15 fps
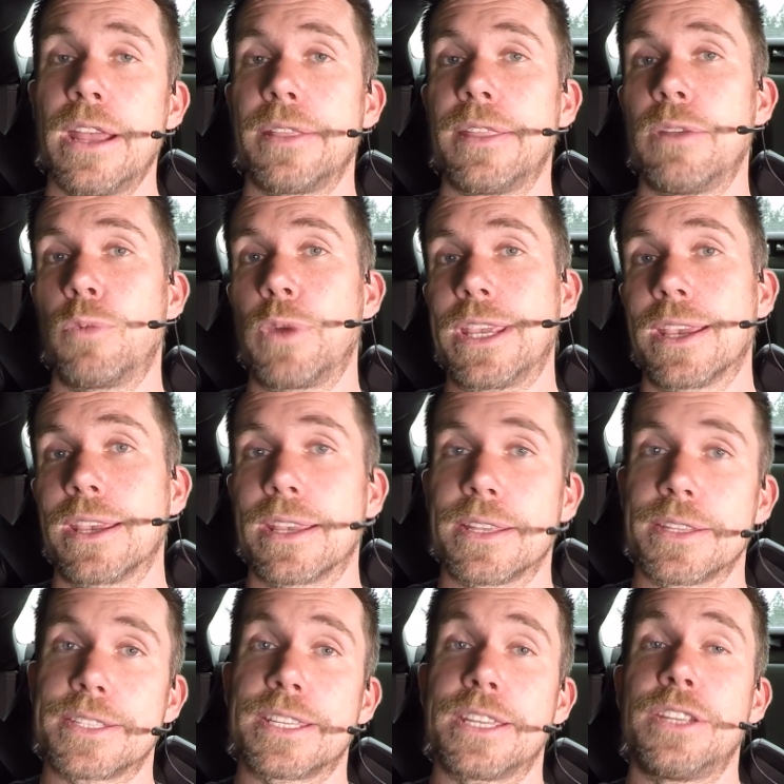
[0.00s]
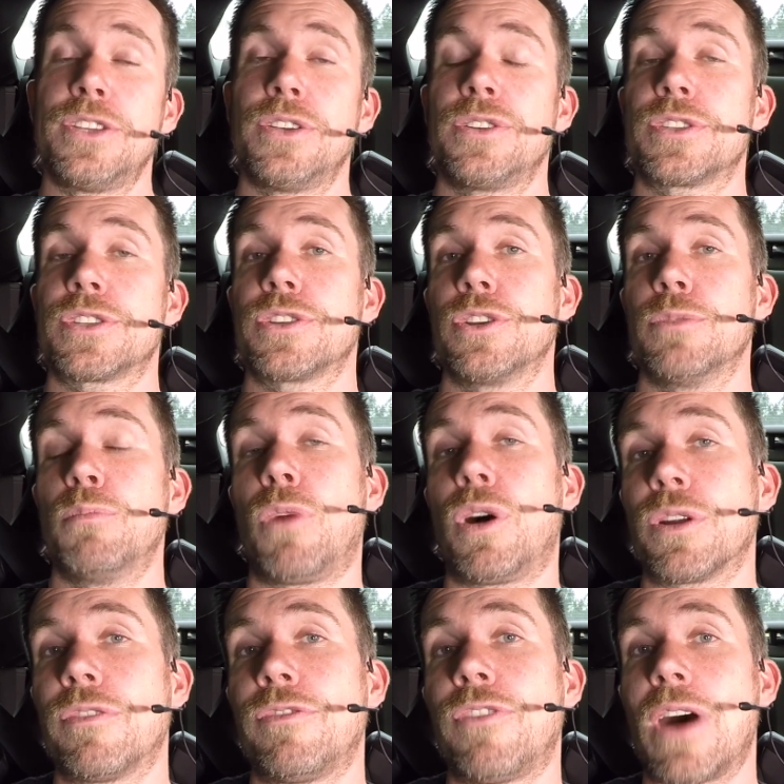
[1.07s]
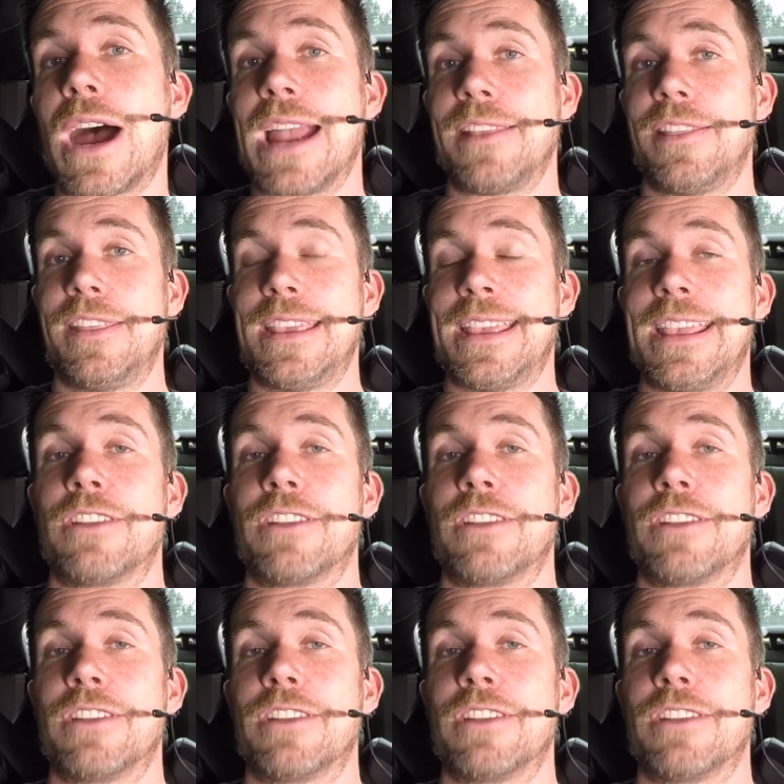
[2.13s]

then we can continue to modify the